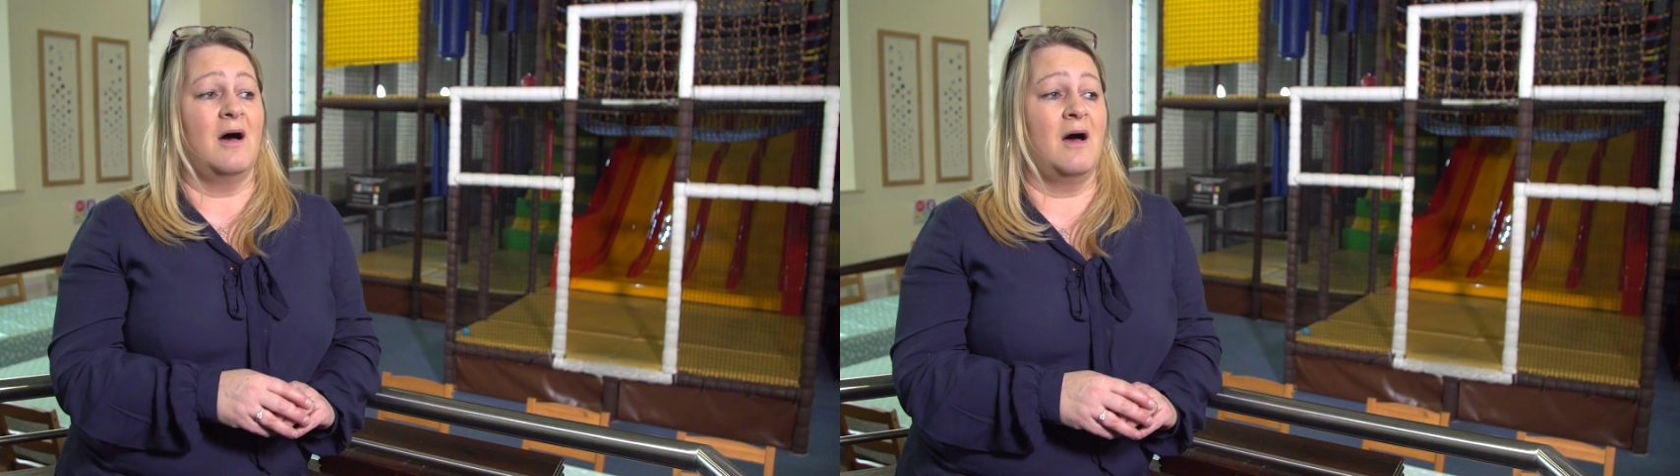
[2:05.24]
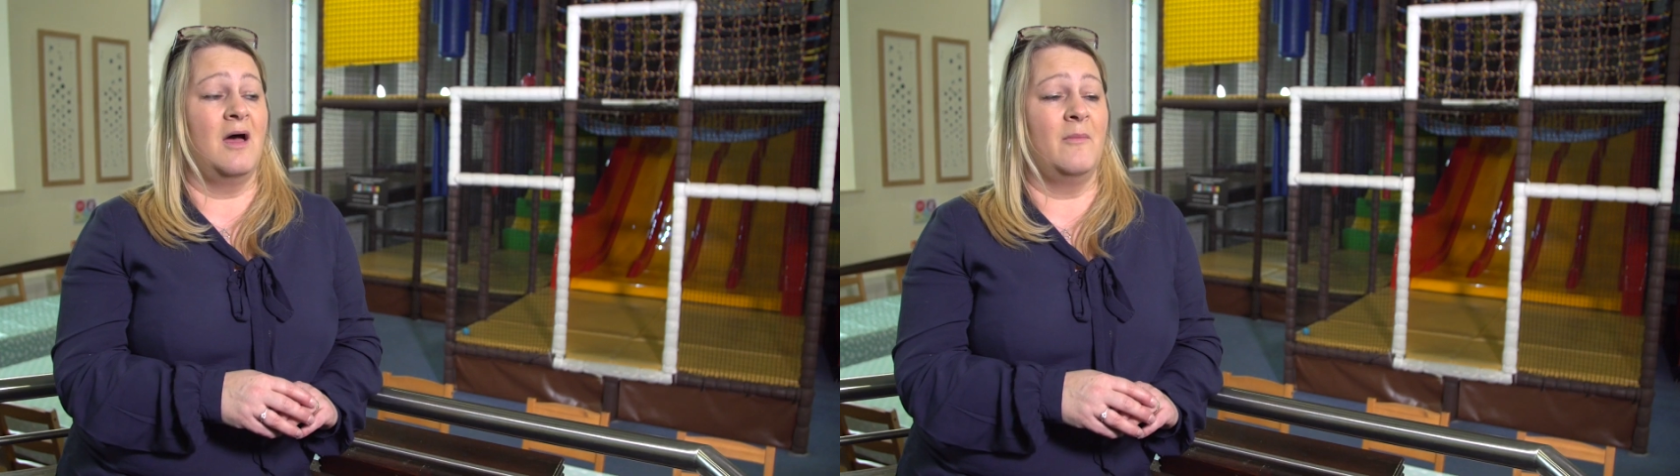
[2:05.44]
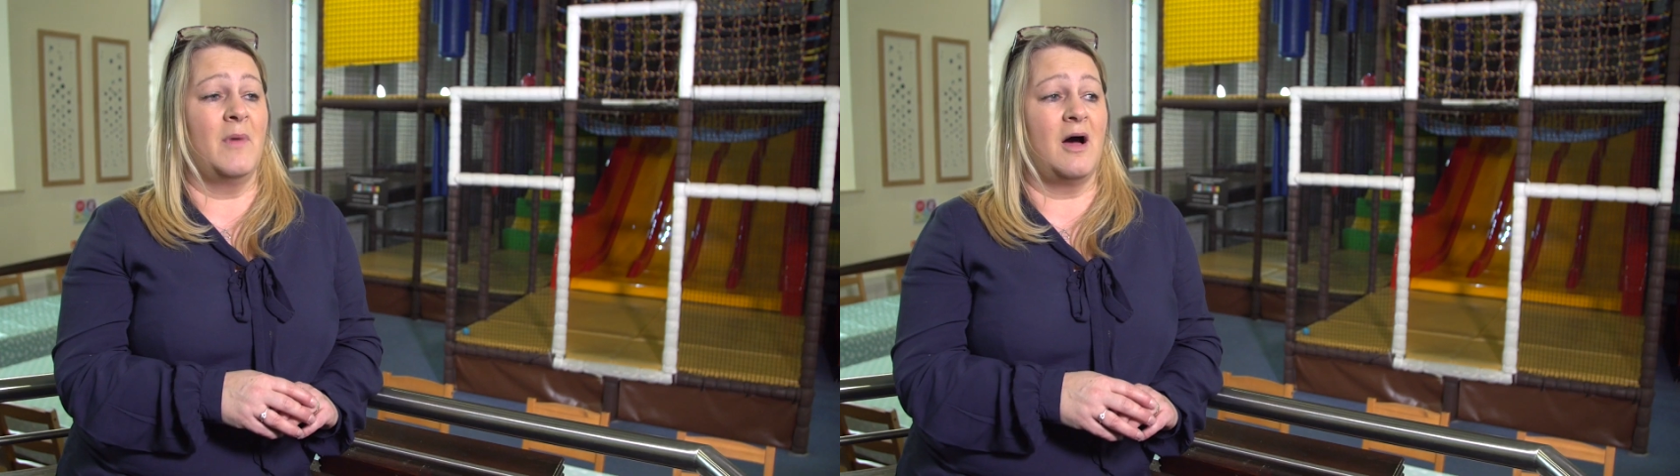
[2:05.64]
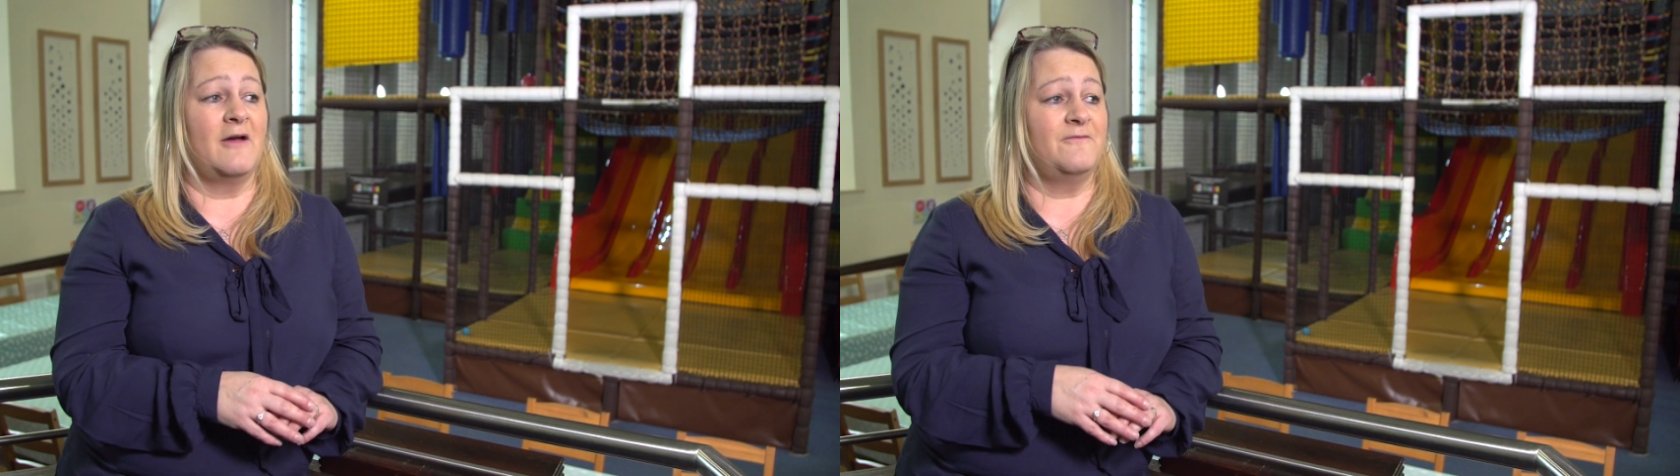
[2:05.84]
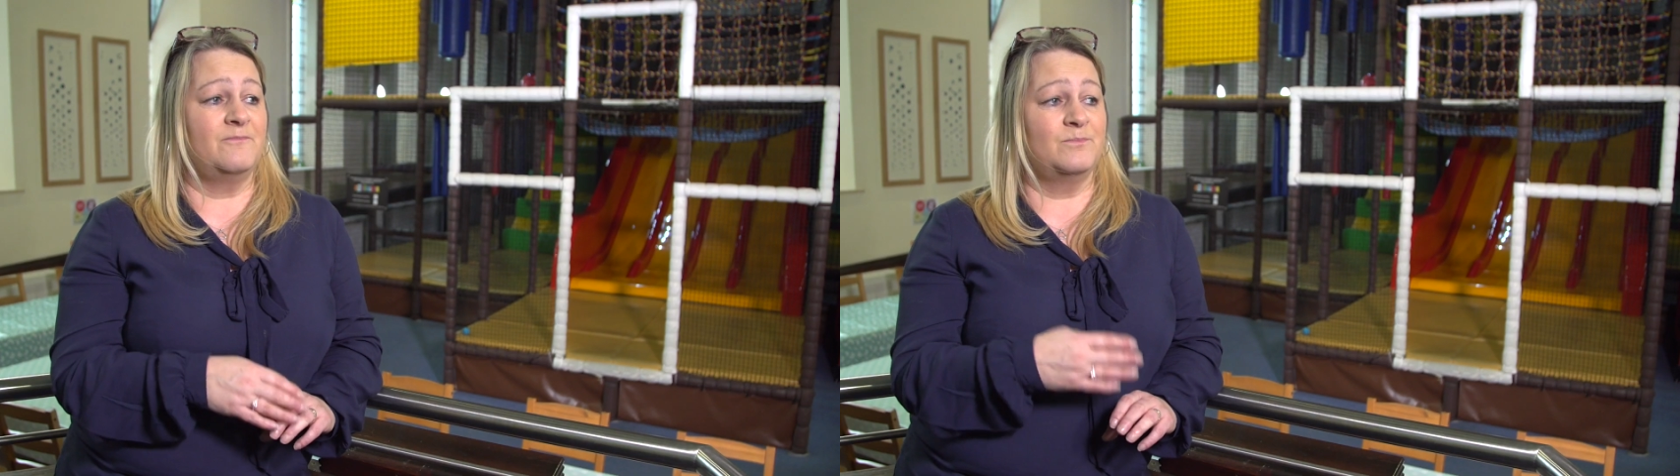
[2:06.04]

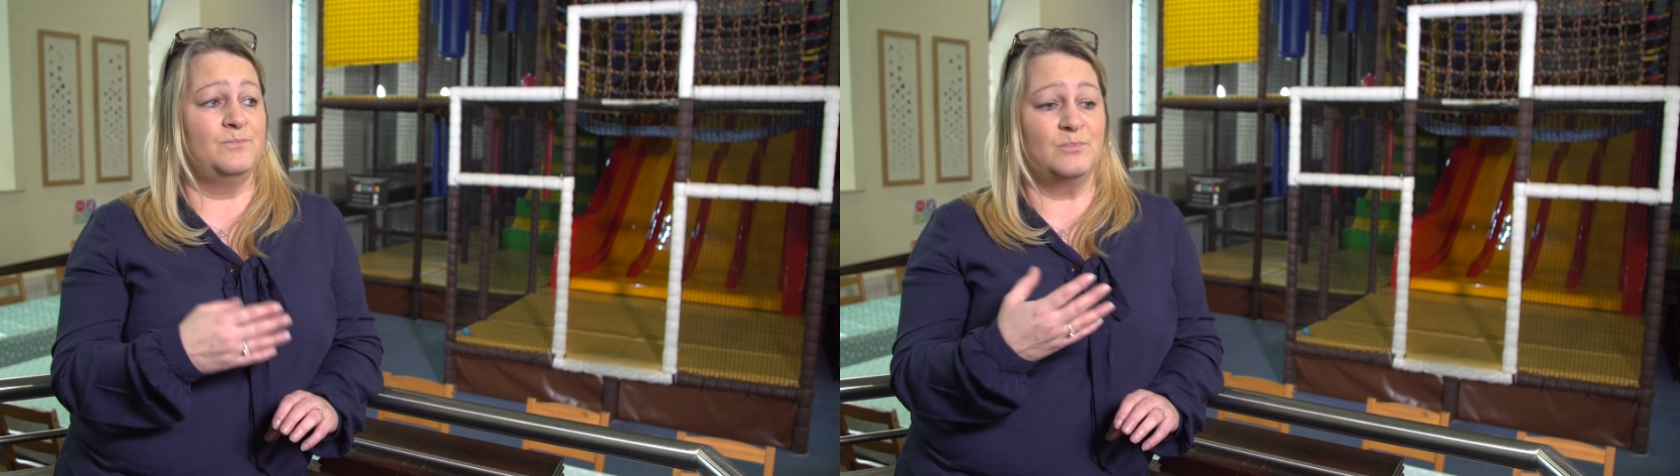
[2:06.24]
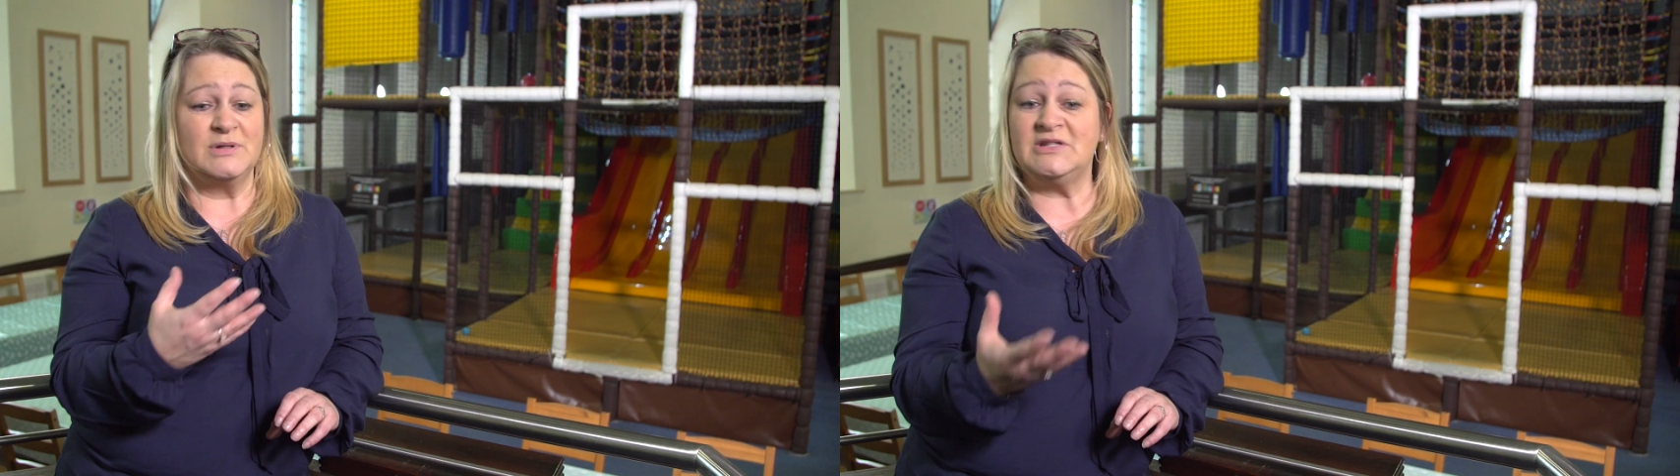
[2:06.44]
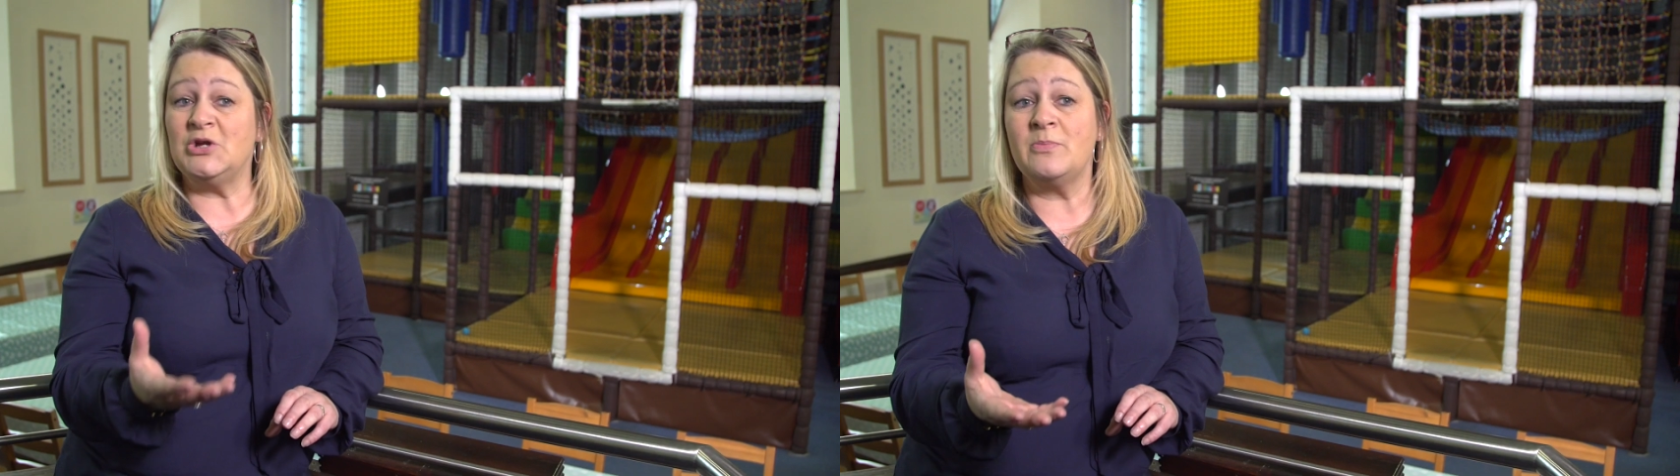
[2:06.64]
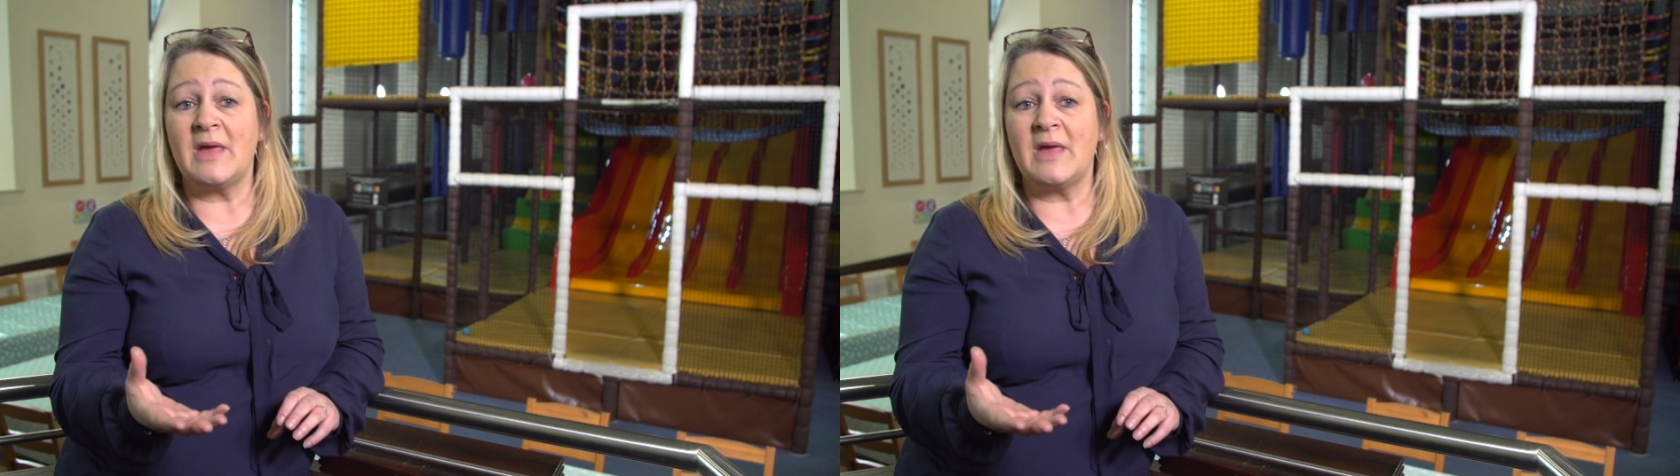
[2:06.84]
I presumed